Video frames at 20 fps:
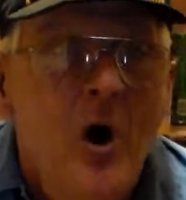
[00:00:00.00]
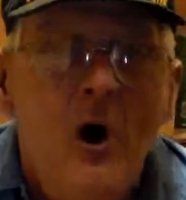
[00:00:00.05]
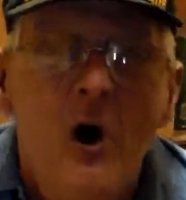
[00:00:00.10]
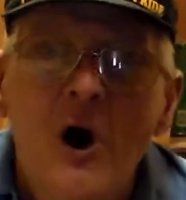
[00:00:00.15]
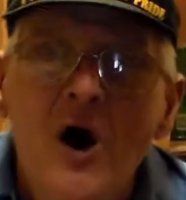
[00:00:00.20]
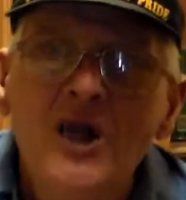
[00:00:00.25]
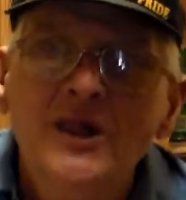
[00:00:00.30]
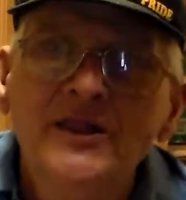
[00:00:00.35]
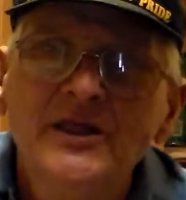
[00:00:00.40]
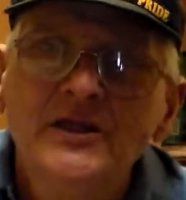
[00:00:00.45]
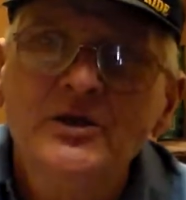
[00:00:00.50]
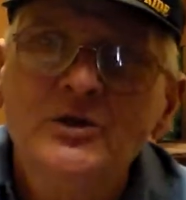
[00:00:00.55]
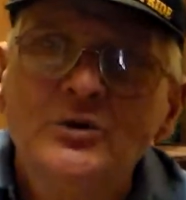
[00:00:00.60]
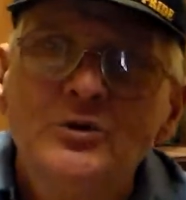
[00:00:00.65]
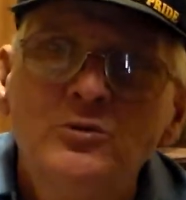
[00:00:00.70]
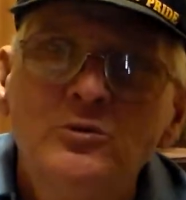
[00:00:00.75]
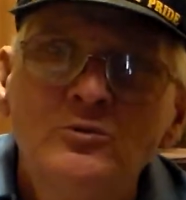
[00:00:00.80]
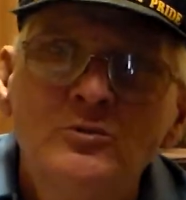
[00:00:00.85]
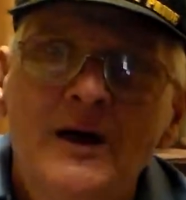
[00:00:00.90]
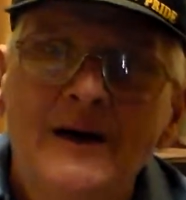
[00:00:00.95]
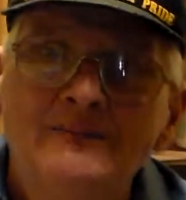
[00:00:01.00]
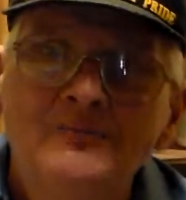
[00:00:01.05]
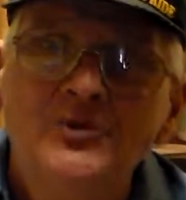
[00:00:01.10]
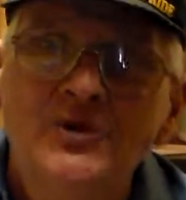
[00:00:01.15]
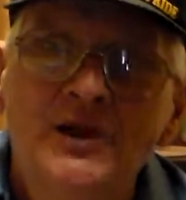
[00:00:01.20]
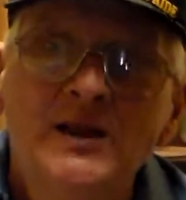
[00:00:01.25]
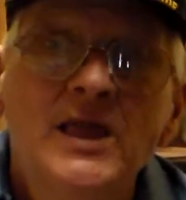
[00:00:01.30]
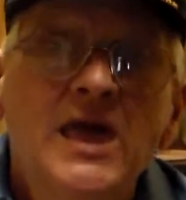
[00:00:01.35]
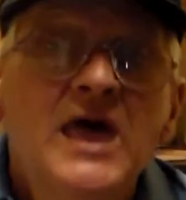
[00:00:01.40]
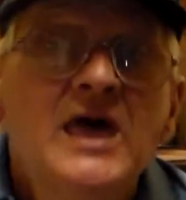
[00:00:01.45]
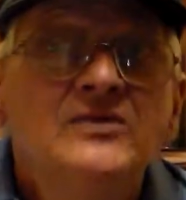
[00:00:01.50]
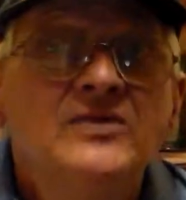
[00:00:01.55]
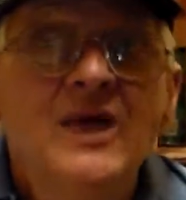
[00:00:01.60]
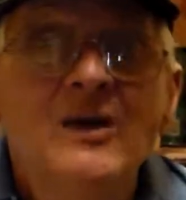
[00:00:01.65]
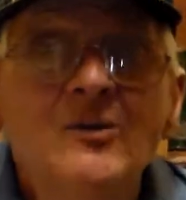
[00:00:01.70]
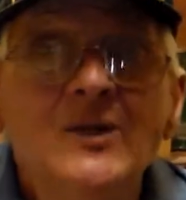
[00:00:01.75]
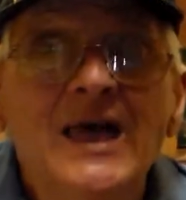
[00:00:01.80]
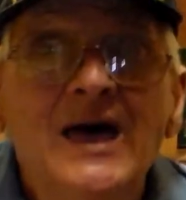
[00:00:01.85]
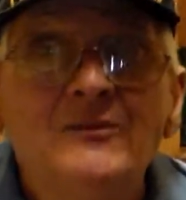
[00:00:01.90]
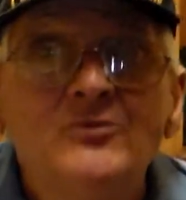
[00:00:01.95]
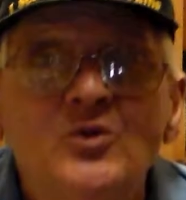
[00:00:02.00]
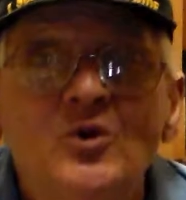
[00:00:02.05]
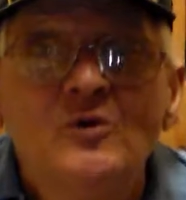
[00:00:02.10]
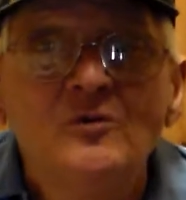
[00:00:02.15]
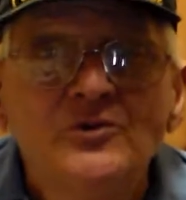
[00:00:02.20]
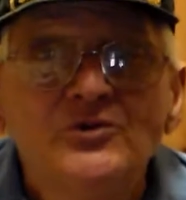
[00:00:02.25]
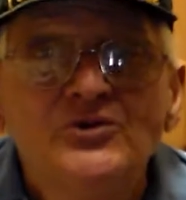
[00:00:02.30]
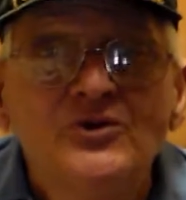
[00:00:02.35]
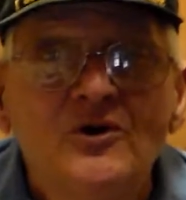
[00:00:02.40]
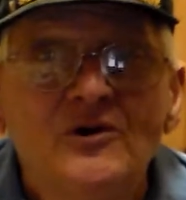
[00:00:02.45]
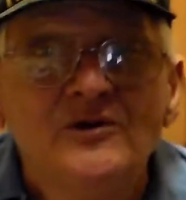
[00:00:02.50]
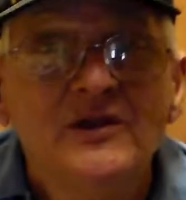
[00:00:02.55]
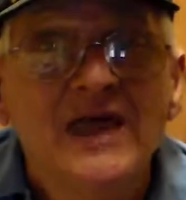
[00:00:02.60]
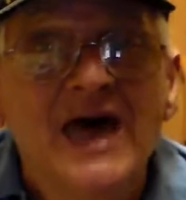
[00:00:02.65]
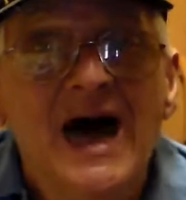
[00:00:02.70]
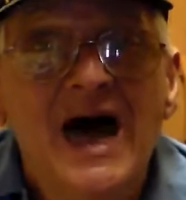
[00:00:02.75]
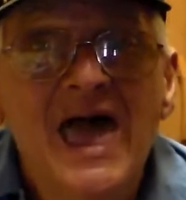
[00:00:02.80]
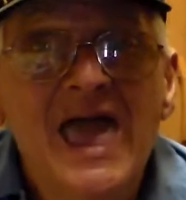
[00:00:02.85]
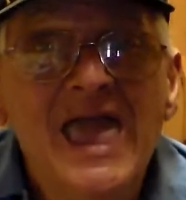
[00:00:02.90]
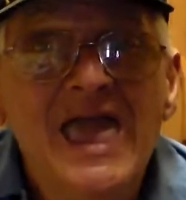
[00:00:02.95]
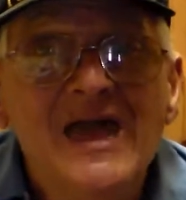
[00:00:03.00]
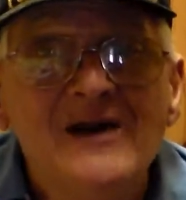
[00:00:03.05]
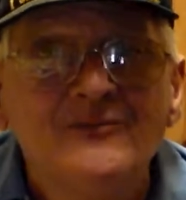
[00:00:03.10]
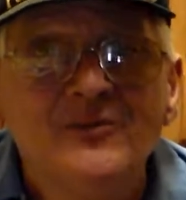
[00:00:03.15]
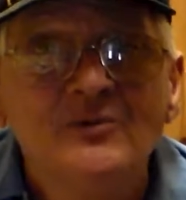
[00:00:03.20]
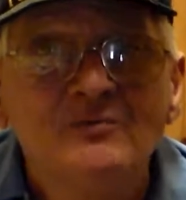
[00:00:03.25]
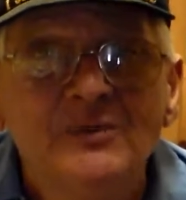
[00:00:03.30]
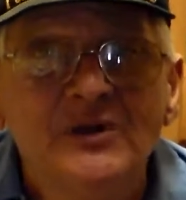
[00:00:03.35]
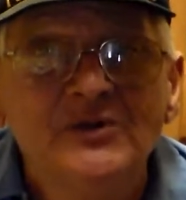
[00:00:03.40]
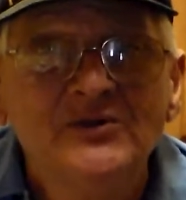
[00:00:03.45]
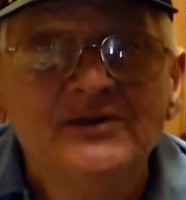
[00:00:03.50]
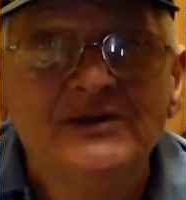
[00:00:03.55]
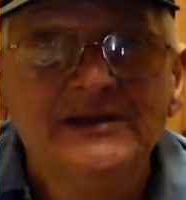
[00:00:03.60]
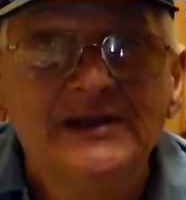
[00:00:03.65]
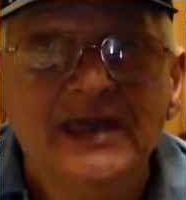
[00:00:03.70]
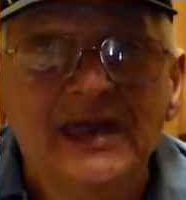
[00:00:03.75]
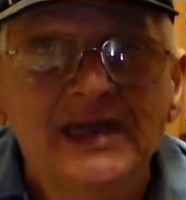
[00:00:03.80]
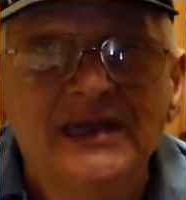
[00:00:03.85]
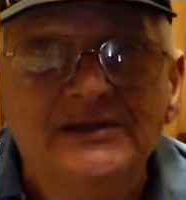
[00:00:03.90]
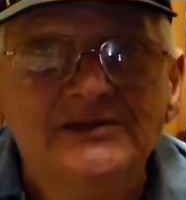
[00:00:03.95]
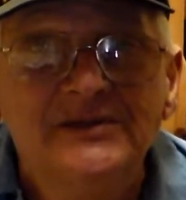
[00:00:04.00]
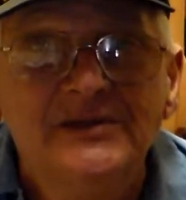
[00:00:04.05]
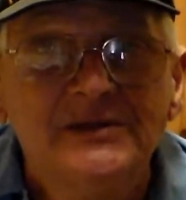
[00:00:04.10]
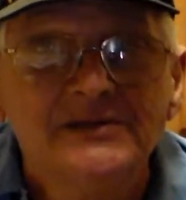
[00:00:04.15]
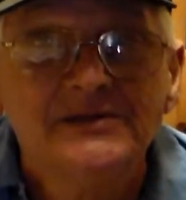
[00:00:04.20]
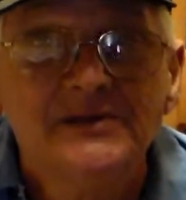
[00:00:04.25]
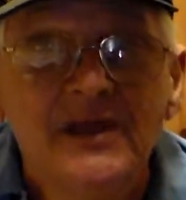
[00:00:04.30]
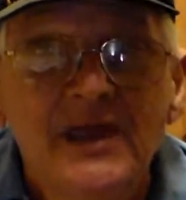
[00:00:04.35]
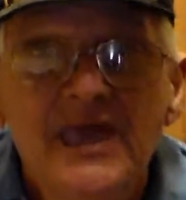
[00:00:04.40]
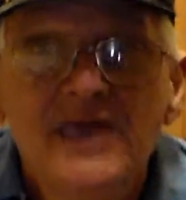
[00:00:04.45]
all the corruption, they would have to overturn 500,000 cases